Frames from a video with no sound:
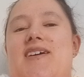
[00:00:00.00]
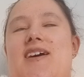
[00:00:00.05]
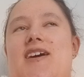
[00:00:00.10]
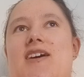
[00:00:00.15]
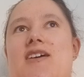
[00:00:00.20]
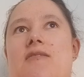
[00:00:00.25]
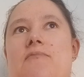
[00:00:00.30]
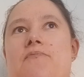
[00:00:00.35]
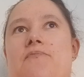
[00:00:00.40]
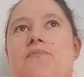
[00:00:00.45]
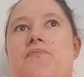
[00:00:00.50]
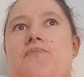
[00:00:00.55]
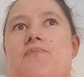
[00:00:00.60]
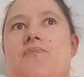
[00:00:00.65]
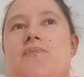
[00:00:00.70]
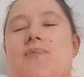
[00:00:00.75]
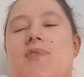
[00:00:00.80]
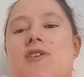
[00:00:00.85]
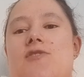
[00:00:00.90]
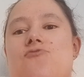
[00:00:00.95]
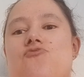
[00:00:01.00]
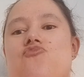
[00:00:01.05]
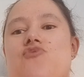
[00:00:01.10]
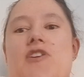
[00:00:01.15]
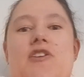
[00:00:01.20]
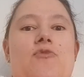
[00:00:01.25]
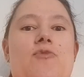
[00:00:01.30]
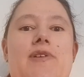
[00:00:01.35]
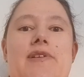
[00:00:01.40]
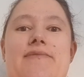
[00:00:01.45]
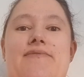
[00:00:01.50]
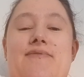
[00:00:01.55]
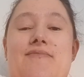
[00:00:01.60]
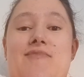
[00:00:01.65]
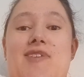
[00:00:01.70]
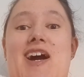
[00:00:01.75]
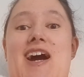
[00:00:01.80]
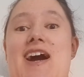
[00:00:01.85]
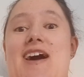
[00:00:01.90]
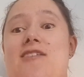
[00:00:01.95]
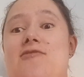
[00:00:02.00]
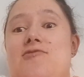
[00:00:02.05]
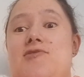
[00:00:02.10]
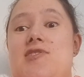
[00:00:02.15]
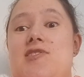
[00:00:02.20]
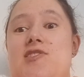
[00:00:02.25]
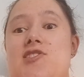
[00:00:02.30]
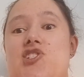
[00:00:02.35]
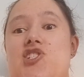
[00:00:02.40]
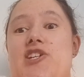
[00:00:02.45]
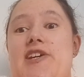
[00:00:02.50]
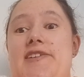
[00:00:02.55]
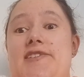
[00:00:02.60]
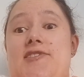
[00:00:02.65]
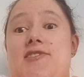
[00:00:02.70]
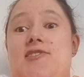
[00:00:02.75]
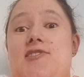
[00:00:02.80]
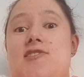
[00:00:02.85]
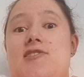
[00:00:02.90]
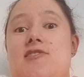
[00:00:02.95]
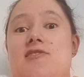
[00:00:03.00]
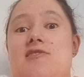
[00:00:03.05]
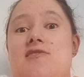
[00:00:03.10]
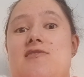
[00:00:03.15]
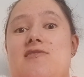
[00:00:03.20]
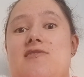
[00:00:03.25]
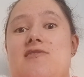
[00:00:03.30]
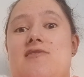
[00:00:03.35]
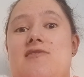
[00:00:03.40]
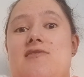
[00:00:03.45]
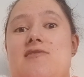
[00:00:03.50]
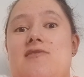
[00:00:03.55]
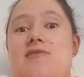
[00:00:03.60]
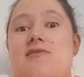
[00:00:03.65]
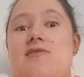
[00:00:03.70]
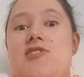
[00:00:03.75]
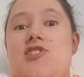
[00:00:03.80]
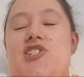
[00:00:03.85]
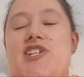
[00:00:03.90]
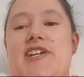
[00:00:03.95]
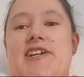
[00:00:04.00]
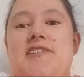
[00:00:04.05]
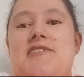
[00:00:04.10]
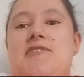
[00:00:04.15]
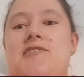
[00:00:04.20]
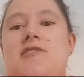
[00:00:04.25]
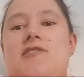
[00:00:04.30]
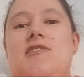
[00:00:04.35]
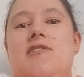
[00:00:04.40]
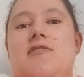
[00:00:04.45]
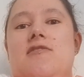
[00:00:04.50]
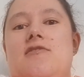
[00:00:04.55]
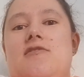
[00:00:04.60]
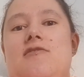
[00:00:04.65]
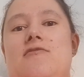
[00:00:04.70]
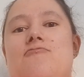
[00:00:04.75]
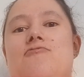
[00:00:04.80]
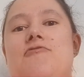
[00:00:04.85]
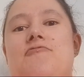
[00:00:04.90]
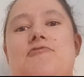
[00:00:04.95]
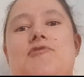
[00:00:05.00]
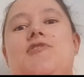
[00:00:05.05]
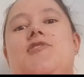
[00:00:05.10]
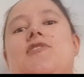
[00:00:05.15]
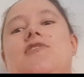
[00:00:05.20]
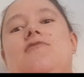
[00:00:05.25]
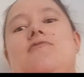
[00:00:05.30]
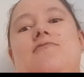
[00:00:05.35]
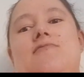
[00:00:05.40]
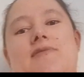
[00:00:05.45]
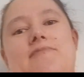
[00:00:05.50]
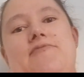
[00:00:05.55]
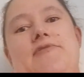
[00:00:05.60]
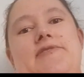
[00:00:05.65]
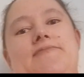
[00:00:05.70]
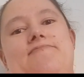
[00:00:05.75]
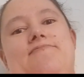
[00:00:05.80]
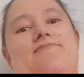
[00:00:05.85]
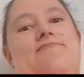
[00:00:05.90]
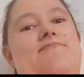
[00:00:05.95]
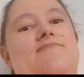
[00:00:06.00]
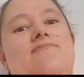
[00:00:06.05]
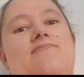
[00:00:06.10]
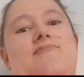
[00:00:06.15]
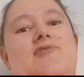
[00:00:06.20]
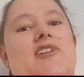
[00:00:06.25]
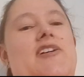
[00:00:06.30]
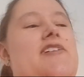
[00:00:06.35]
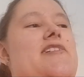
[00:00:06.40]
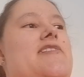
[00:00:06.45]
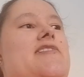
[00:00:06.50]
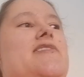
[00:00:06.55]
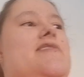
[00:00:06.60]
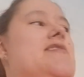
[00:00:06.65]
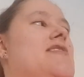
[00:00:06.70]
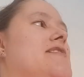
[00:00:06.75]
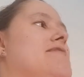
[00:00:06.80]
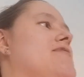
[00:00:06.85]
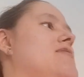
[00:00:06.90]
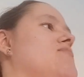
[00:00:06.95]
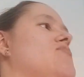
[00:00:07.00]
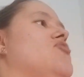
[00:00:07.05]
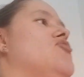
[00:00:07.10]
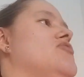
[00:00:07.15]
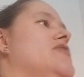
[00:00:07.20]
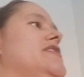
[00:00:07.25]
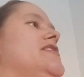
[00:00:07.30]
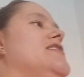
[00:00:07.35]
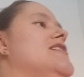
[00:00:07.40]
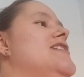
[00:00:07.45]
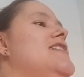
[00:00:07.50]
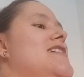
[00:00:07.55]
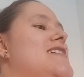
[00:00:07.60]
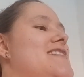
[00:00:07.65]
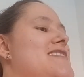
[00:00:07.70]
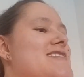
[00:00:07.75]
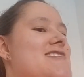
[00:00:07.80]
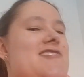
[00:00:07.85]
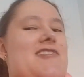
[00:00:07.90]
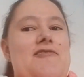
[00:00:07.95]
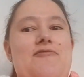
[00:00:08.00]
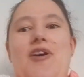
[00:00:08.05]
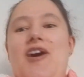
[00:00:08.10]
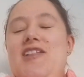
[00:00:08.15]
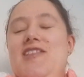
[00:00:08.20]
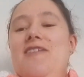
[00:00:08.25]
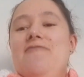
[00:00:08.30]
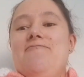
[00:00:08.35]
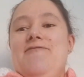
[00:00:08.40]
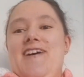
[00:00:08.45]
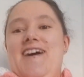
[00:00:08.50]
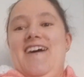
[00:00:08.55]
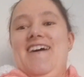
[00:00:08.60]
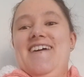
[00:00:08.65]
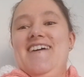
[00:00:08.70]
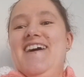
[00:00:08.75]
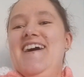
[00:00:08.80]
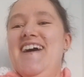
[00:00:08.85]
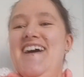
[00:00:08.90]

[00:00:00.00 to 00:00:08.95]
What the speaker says: run away from the house and chase chickens and the rooster every day and every morning. So I love that.